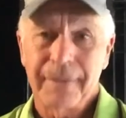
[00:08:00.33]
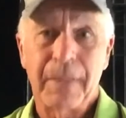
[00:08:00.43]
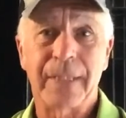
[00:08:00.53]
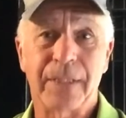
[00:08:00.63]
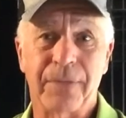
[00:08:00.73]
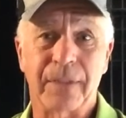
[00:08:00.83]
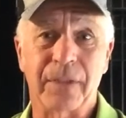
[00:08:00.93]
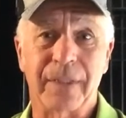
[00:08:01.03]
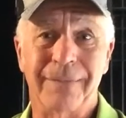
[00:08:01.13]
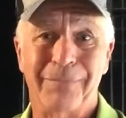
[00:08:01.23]
it makes you feel
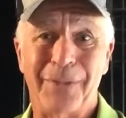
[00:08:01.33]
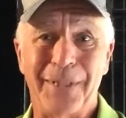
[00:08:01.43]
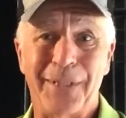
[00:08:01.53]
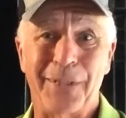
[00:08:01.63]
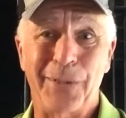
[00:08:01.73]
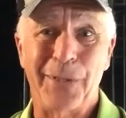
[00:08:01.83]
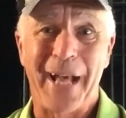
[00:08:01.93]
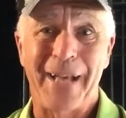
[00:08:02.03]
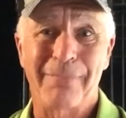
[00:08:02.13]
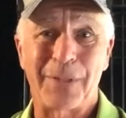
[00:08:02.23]
good when you can do
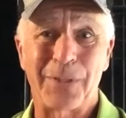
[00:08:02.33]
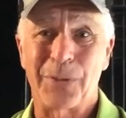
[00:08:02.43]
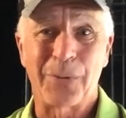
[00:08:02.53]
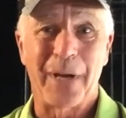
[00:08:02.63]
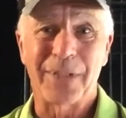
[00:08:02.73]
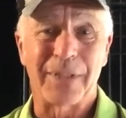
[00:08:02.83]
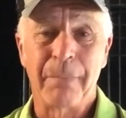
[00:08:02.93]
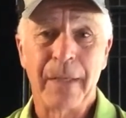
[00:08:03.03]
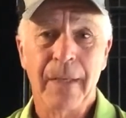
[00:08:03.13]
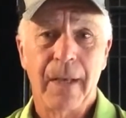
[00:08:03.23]
that, and there's no question.
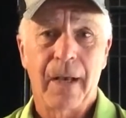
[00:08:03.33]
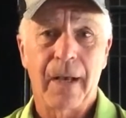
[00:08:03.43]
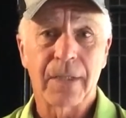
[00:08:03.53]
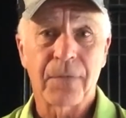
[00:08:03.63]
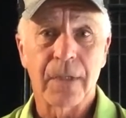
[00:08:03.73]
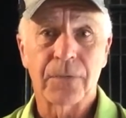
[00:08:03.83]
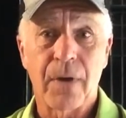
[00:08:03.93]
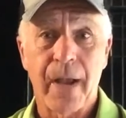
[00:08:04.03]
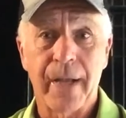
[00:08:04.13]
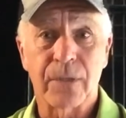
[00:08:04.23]
As far as
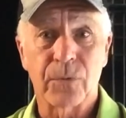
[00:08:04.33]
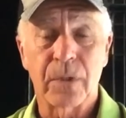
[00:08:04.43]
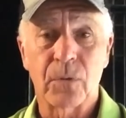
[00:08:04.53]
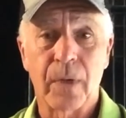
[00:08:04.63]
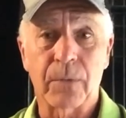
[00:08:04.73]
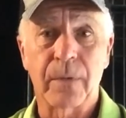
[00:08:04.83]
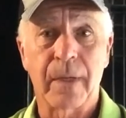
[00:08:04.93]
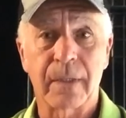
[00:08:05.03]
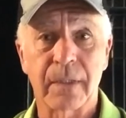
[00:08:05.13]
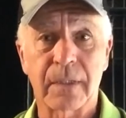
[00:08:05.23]
varieties, real quick,
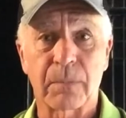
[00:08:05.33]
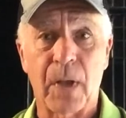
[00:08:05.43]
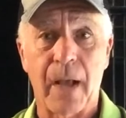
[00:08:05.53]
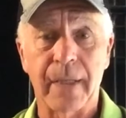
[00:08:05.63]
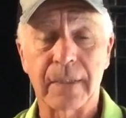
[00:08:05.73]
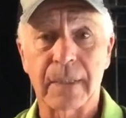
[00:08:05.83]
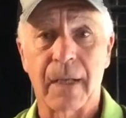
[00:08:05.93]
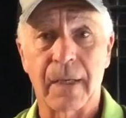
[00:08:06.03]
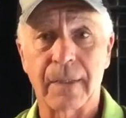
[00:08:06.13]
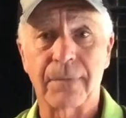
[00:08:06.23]
we've got good supplies
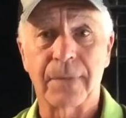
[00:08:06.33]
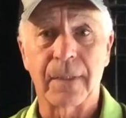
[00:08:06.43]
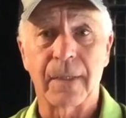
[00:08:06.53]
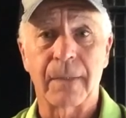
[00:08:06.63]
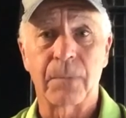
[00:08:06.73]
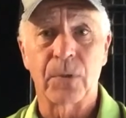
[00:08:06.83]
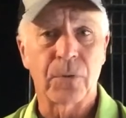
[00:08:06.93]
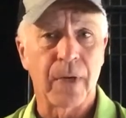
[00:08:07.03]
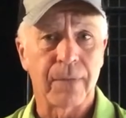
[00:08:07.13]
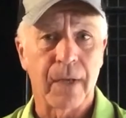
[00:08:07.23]
of
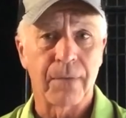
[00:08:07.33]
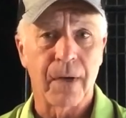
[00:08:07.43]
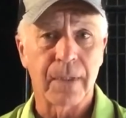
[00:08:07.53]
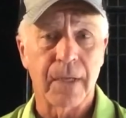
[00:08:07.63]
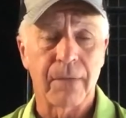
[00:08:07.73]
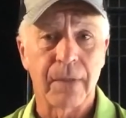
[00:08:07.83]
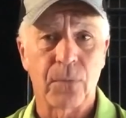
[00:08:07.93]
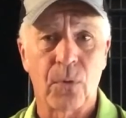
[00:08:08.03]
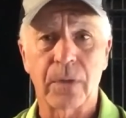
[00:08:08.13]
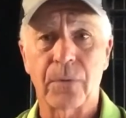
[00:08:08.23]
both
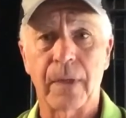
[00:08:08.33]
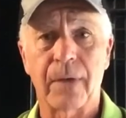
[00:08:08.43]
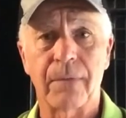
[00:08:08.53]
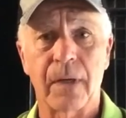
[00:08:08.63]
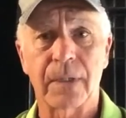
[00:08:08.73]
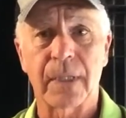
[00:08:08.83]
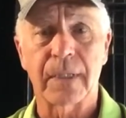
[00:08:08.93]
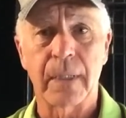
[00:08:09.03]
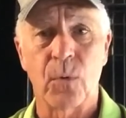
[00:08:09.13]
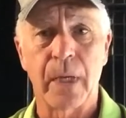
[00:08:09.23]
25R74,
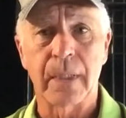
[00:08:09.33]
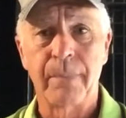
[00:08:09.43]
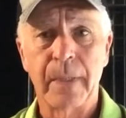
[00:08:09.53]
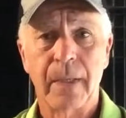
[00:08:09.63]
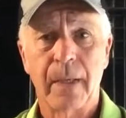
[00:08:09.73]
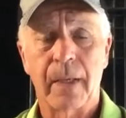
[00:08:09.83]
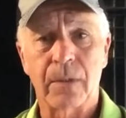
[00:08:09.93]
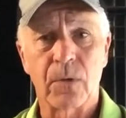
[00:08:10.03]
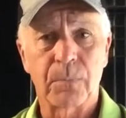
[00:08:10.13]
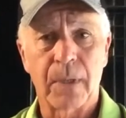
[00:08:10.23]
25R61,
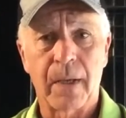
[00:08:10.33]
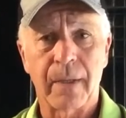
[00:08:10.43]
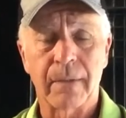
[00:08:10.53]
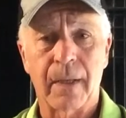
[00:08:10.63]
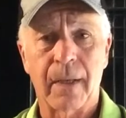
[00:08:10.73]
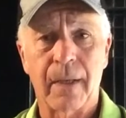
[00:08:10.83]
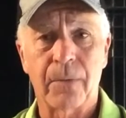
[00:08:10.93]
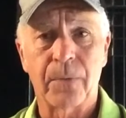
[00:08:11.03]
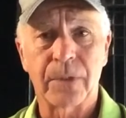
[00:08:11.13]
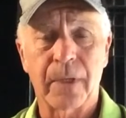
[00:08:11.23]
and our own
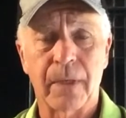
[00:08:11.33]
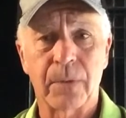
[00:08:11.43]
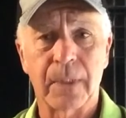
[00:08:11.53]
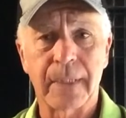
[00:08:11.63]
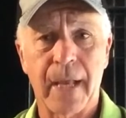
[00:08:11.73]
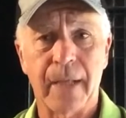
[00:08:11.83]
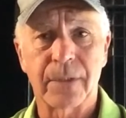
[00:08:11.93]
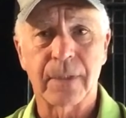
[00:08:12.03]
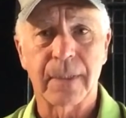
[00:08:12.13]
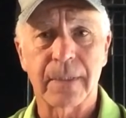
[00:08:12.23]
plot, which I will
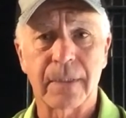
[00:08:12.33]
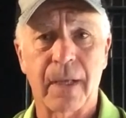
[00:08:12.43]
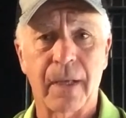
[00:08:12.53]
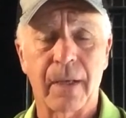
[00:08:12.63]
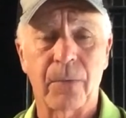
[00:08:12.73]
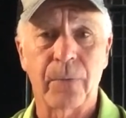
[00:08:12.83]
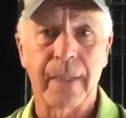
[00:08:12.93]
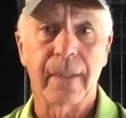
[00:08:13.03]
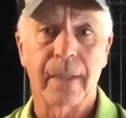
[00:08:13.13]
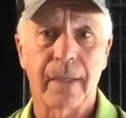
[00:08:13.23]
attach to this.
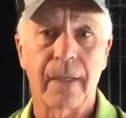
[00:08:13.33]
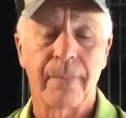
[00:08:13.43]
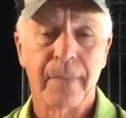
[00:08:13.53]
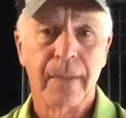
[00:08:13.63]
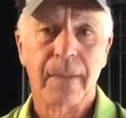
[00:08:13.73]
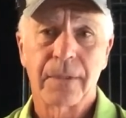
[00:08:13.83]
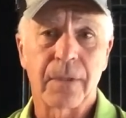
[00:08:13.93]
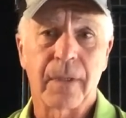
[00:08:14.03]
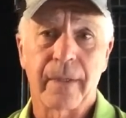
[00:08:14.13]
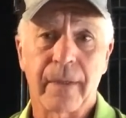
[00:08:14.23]

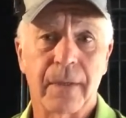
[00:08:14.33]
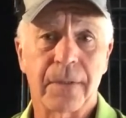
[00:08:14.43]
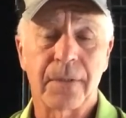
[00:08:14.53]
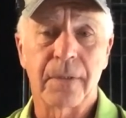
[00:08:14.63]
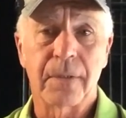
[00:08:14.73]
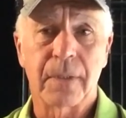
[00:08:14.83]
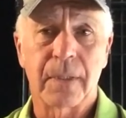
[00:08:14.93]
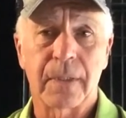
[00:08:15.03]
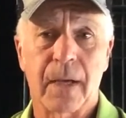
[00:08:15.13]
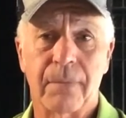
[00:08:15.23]
Certainly there are
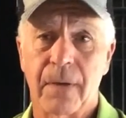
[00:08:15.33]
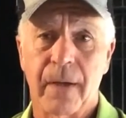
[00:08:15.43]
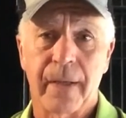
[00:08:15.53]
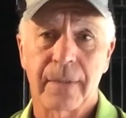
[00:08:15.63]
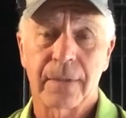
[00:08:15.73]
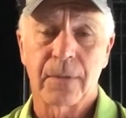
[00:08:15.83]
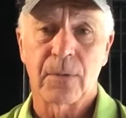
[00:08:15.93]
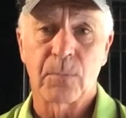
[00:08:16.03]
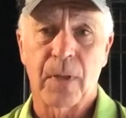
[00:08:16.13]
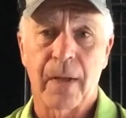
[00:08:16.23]
two top varieties in
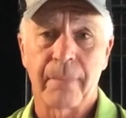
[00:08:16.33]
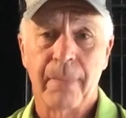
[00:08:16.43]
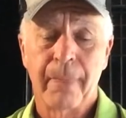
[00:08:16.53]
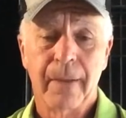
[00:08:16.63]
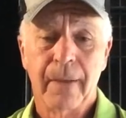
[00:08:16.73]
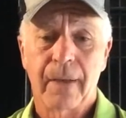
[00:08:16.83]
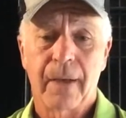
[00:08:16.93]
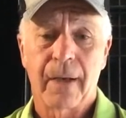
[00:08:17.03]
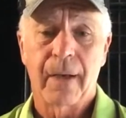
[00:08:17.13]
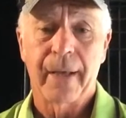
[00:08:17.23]
our own plot,
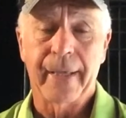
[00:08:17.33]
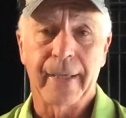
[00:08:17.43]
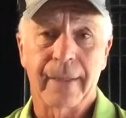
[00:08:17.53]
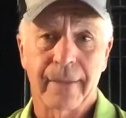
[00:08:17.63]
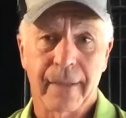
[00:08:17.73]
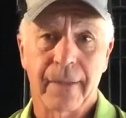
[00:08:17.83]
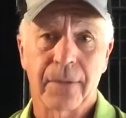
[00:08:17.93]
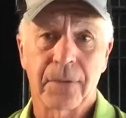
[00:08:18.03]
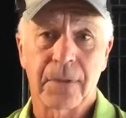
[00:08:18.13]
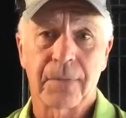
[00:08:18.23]
and
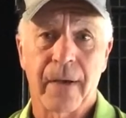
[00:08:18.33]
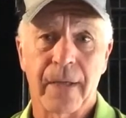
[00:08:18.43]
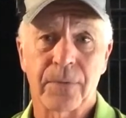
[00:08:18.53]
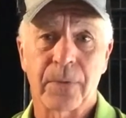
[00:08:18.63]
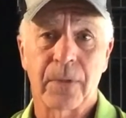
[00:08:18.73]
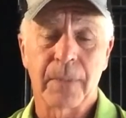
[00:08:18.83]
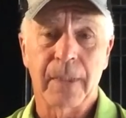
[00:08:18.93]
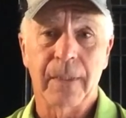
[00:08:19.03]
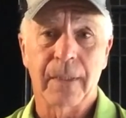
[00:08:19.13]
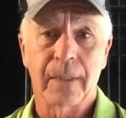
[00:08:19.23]
those are the varieties we're going to
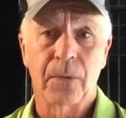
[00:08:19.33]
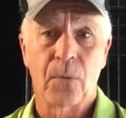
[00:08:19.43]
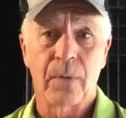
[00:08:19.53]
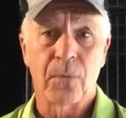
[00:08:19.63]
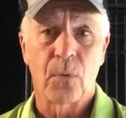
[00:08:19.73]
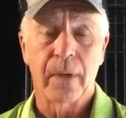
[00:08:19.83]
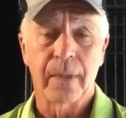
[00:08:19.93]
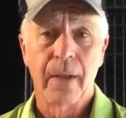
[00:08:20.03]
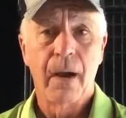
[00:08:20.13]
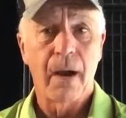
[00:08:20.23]
be going
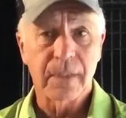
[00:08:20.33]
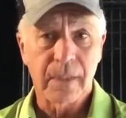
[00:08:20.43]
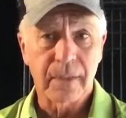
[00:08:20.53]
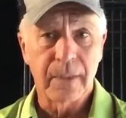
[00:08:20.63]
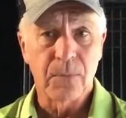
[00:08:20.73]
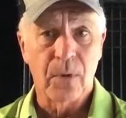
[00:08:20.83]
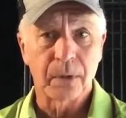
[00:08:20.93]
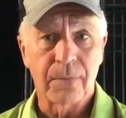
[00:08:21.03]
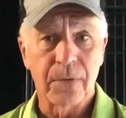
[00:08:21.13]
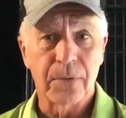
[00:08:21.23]
forward.
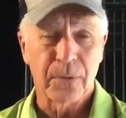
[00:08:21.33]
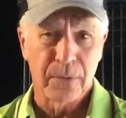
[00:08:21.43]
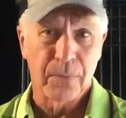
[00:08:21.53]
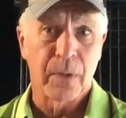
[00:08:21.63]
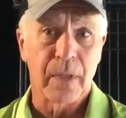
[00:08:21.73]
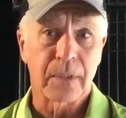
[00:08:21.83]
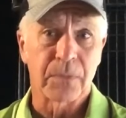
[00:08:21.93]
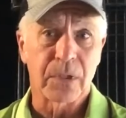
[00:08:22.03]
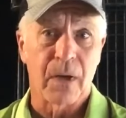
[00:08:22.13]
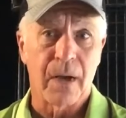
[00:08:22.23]
R61, for those of you who want
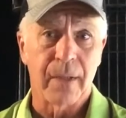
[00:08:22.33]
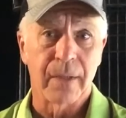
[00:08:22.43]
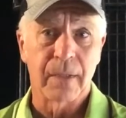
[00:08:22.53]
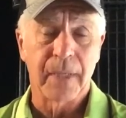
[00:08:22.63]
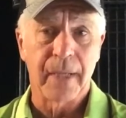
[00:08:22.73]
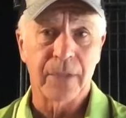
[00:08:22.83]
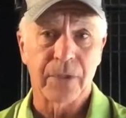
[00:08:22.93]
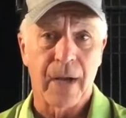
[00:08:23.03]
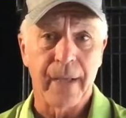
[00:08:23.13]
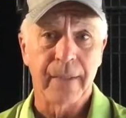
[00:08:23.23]
some straw, a little bit
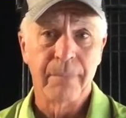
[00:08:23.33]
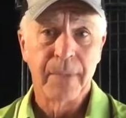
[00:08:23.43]
extra height,